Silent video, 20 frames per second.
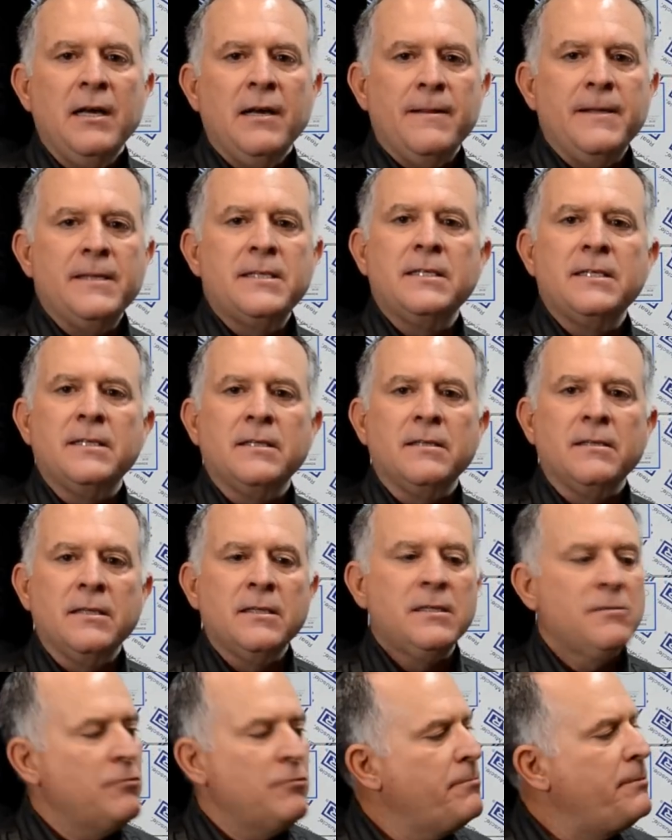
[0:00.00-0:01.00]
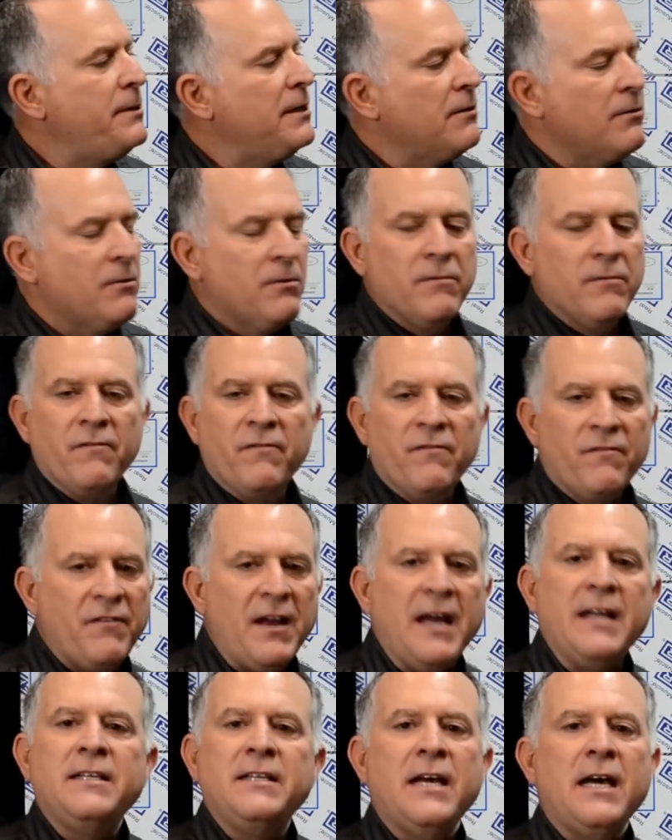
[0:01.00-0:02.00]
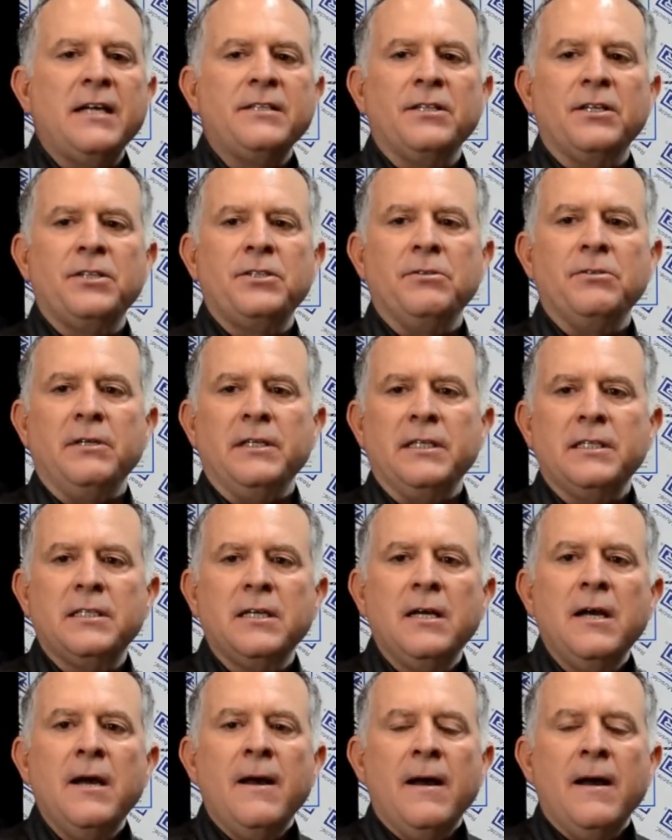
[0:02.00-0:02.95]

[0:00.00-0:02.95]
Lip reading: This would be a fantastic choice.